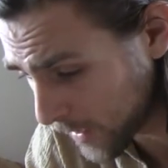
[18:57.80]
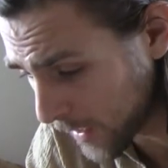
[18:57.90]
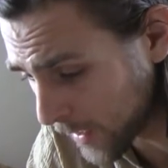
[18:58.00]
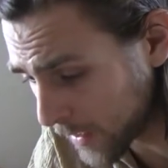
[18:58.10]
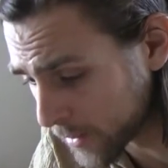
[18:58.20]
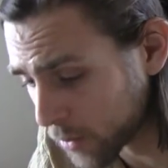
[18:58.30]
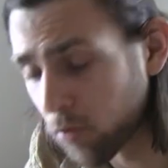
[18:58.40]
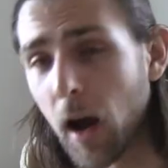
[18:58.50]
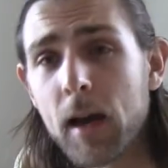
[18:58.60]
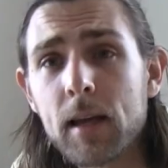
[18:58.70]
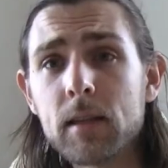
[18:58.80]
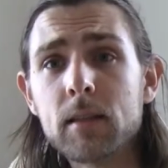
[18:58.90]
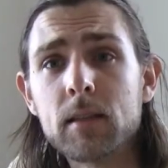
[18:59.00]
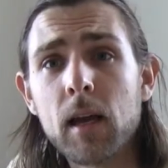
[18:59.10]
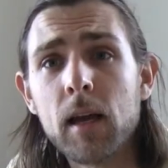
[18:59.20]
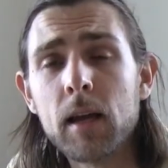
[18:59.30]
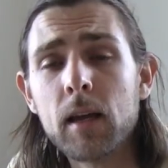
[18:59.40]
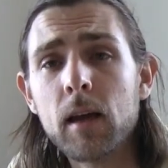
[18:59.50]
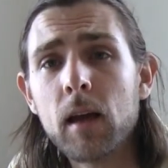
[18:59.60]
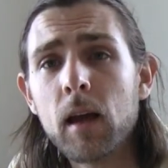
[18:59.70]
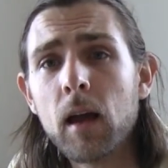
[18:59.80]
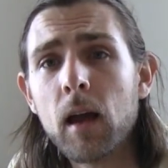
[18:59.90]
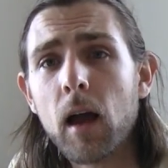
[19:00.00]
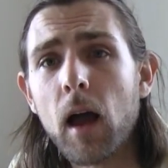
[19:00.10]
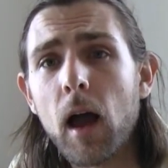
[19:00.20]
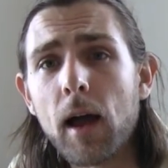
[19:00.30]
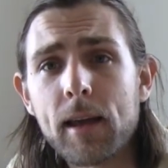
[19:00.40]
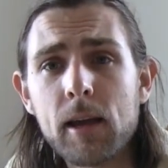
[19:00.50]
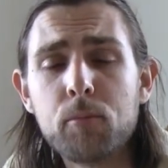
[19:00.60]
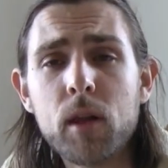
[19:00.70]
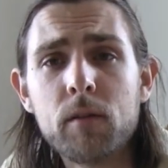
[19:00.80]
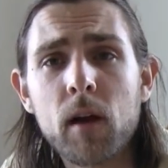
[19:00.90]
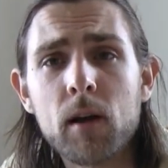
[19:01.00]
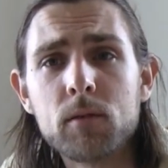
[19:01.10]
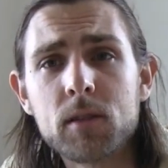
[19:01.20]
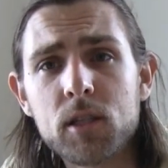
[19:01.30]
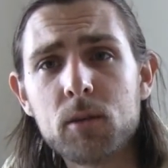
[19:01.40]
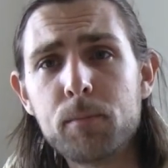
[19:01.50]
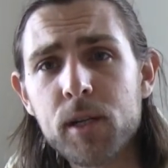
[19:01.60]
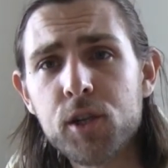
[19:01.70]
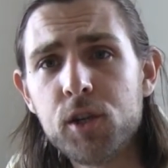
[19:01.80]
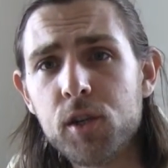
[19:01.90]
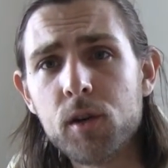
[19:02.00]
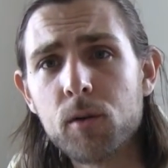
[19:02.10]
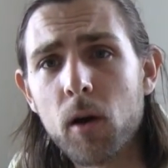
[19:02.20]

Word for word: and crying and saying, I can't believe I was such a bitch to you.